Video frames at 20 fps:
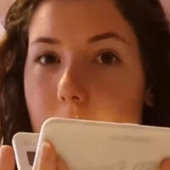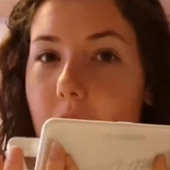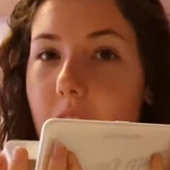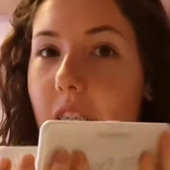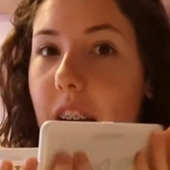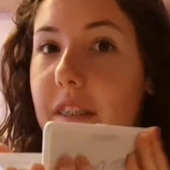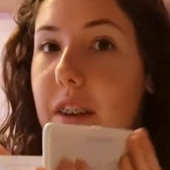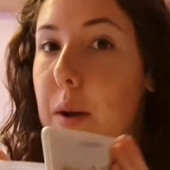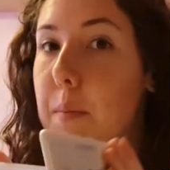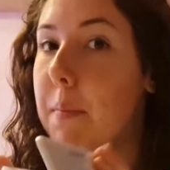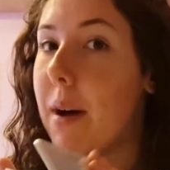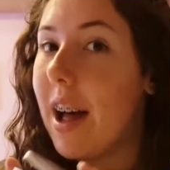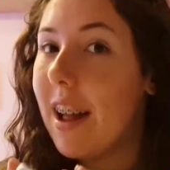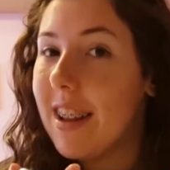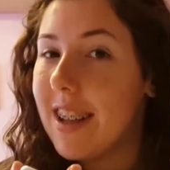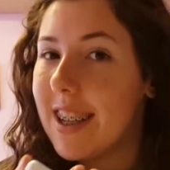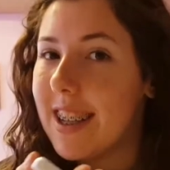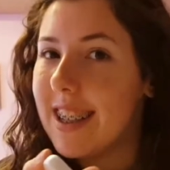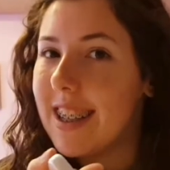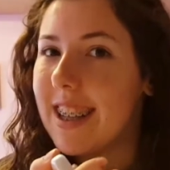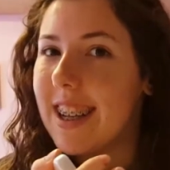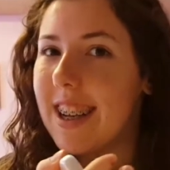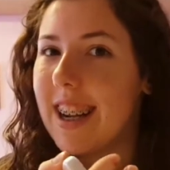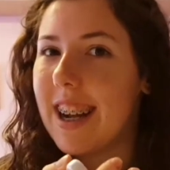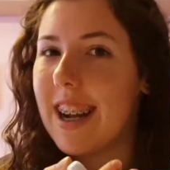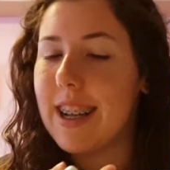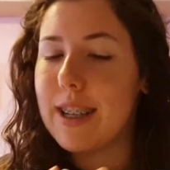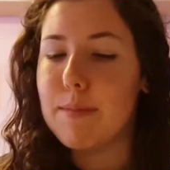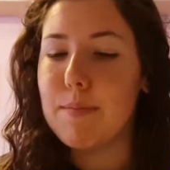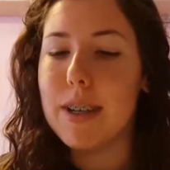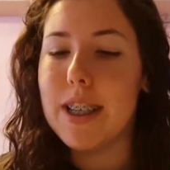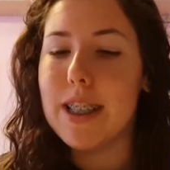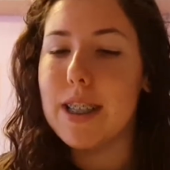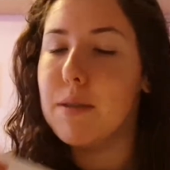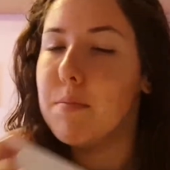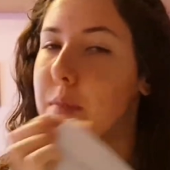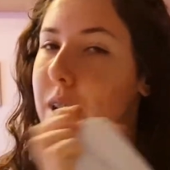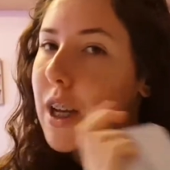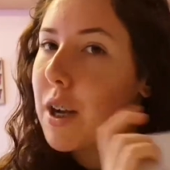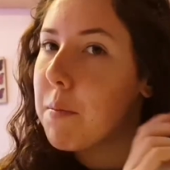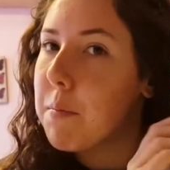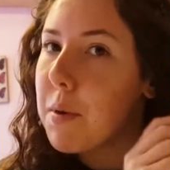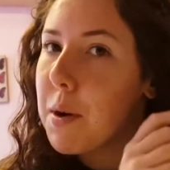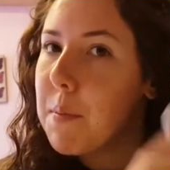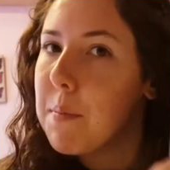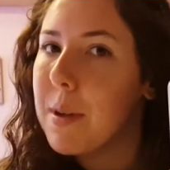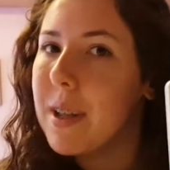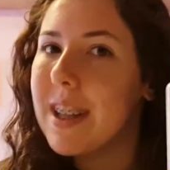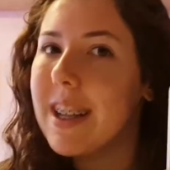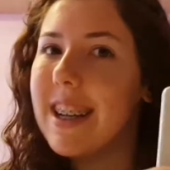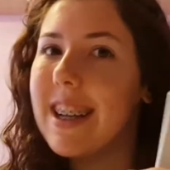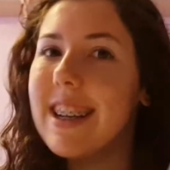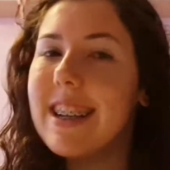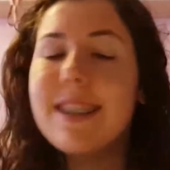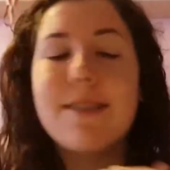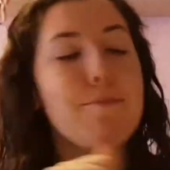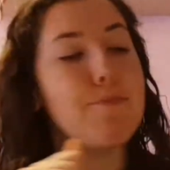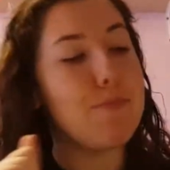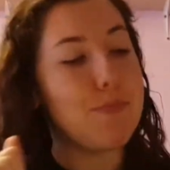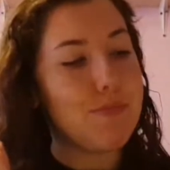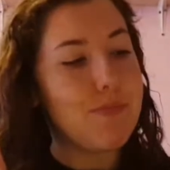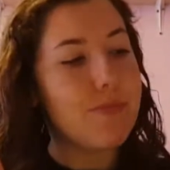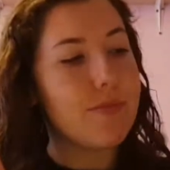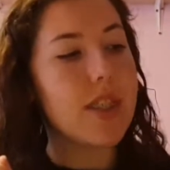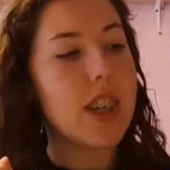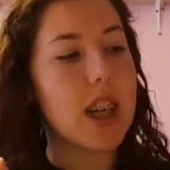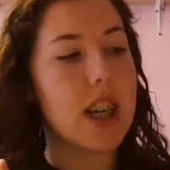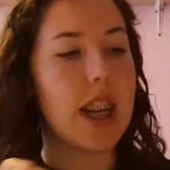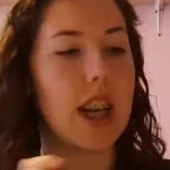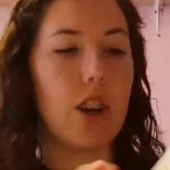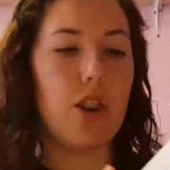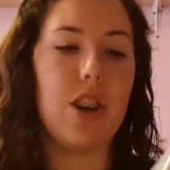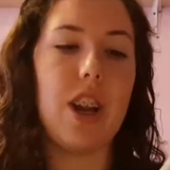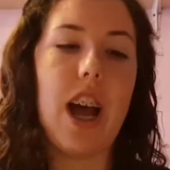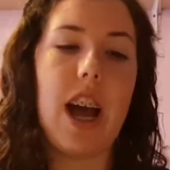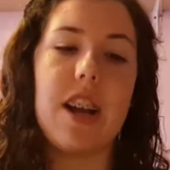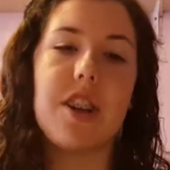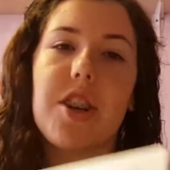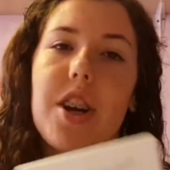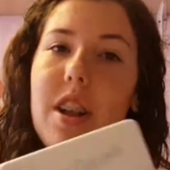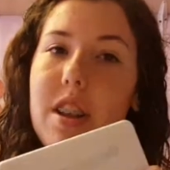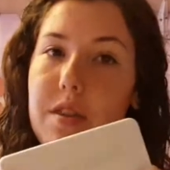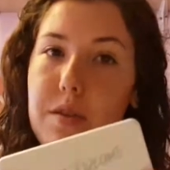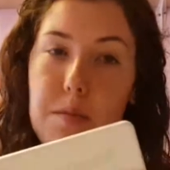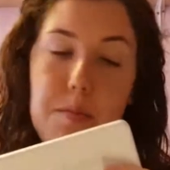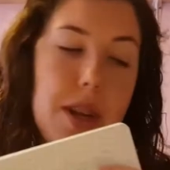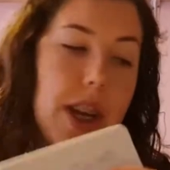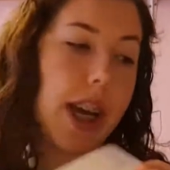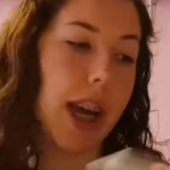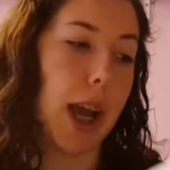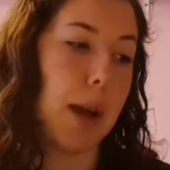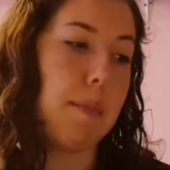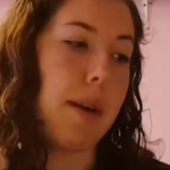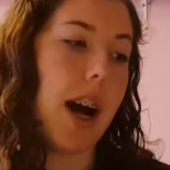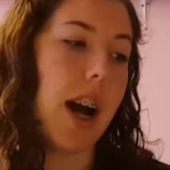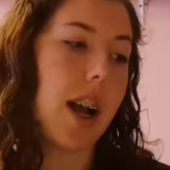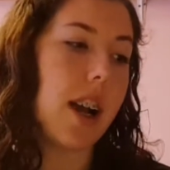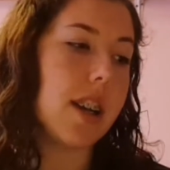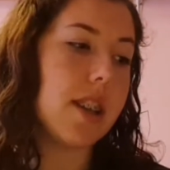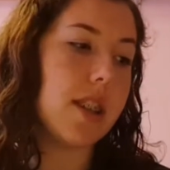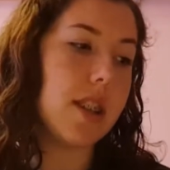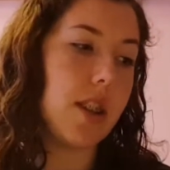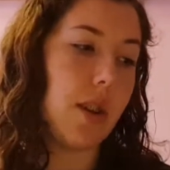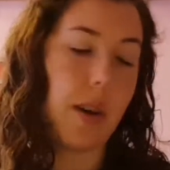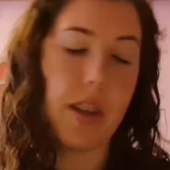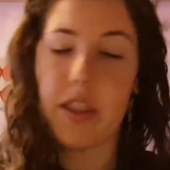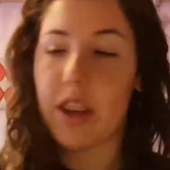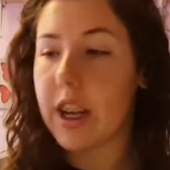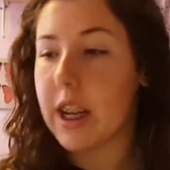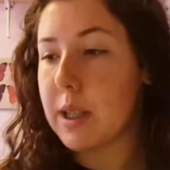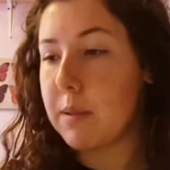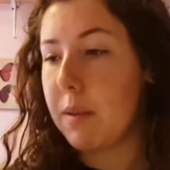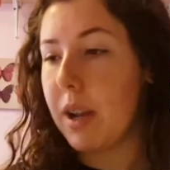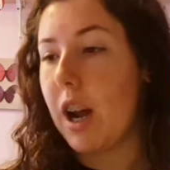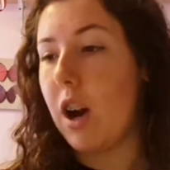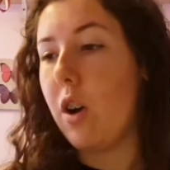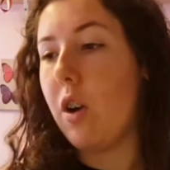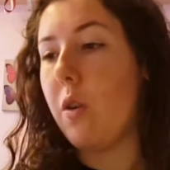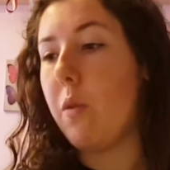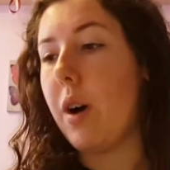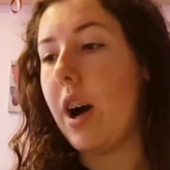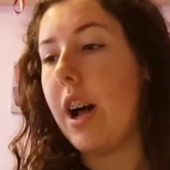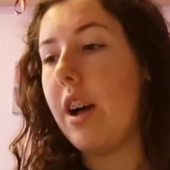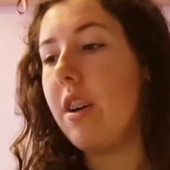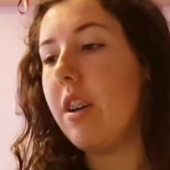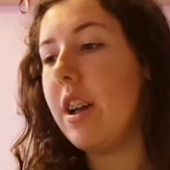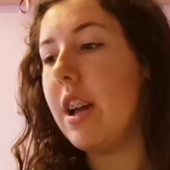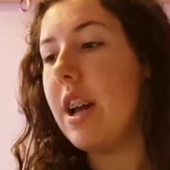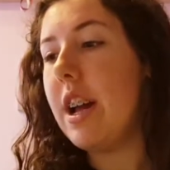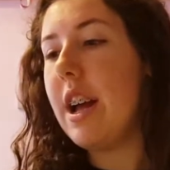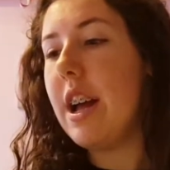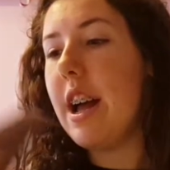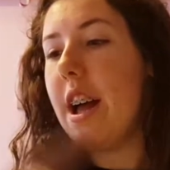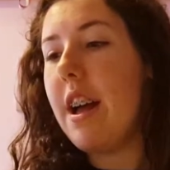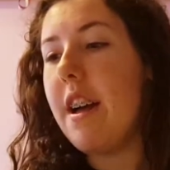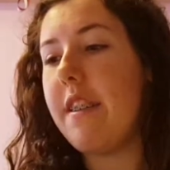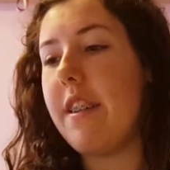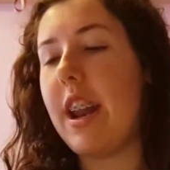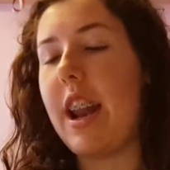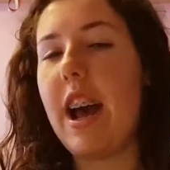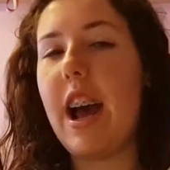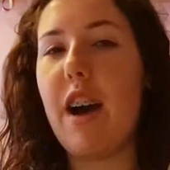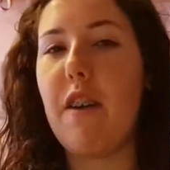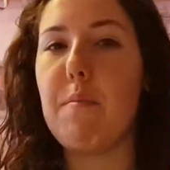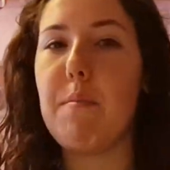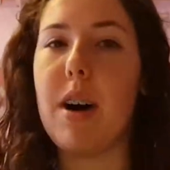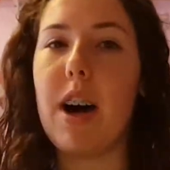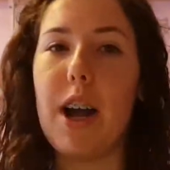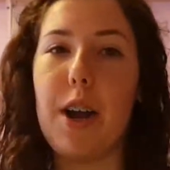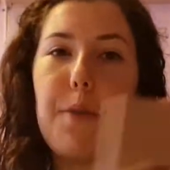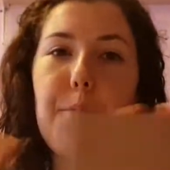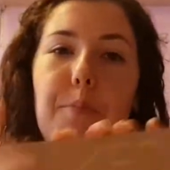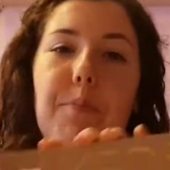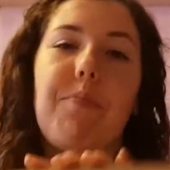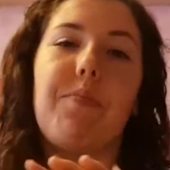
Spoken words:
Having a palette that has mainly pink and purple in it. I actually got this from TK Maxx, so I think it's been out a while. And I have my